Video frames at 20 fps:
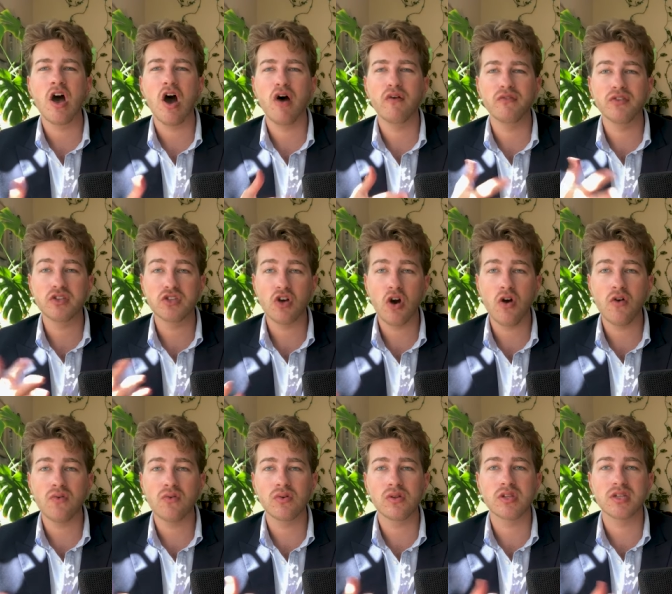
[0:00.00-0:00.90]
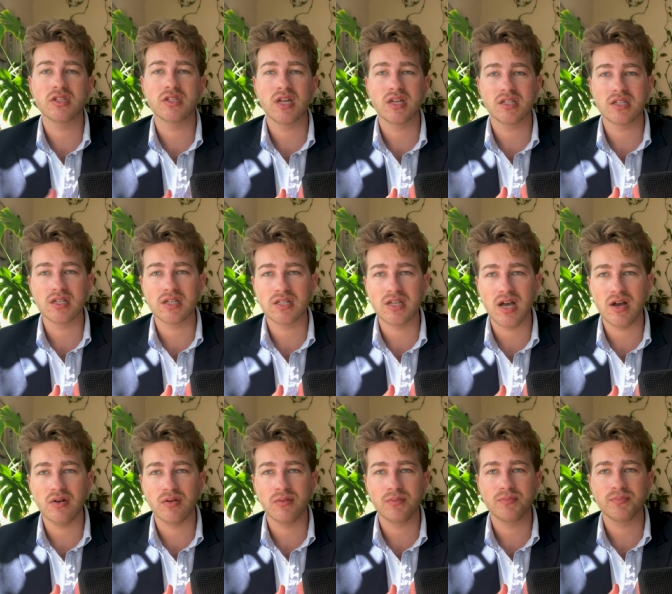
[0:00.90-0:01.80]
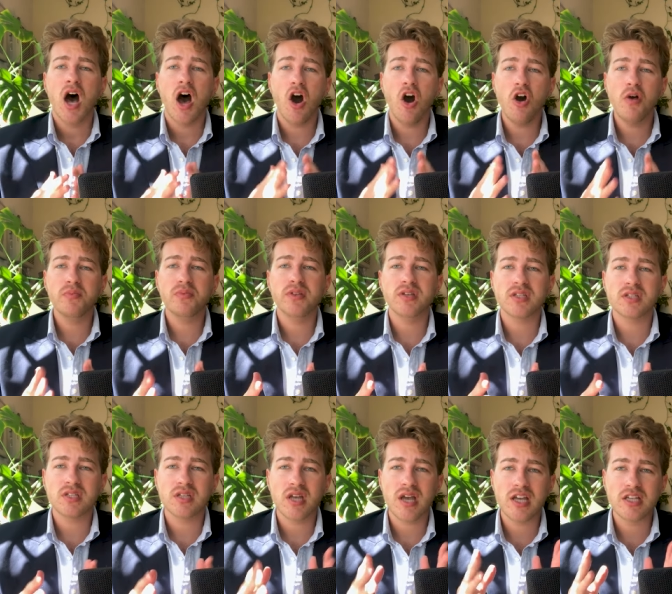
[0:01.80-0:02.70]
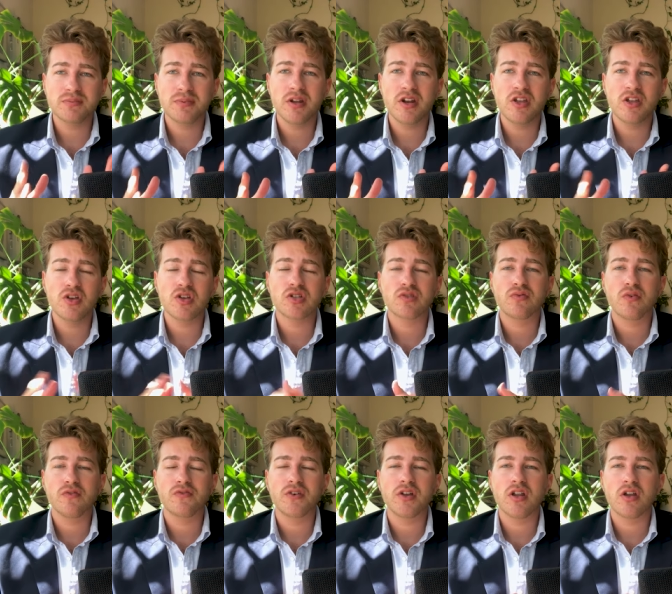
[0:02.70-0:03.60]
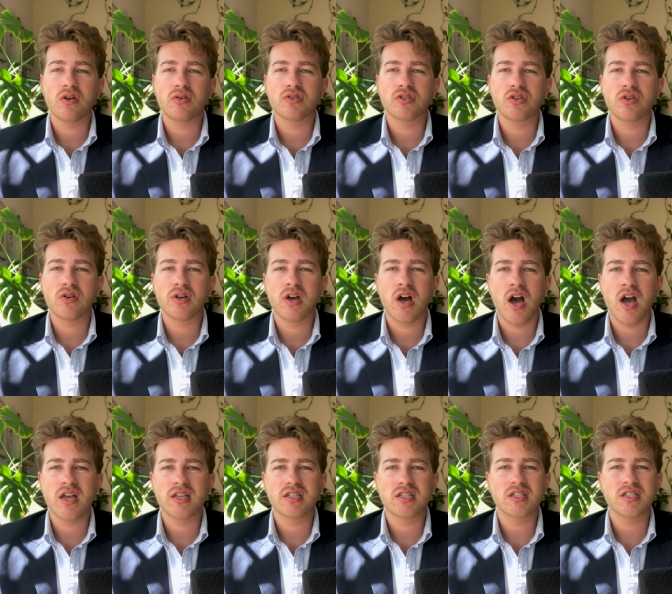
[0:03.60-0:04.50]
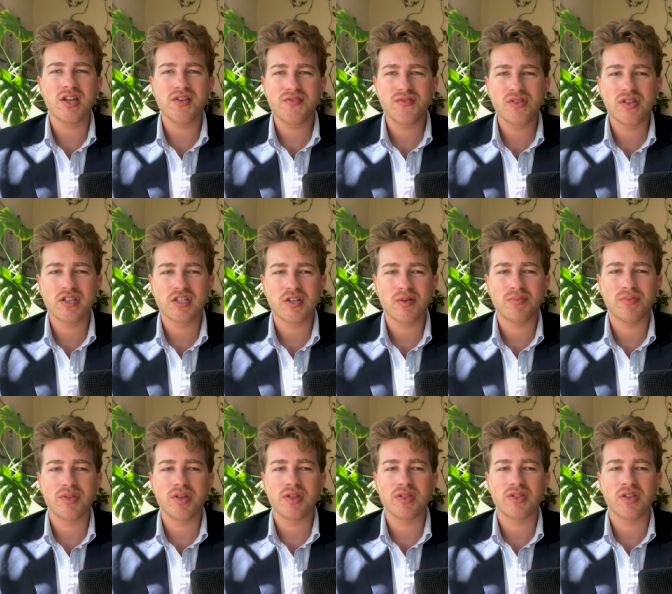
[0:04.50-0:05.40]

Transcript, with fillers: of this overall aesthetic down. I hope this has been a useful video to you guys. It's definitely something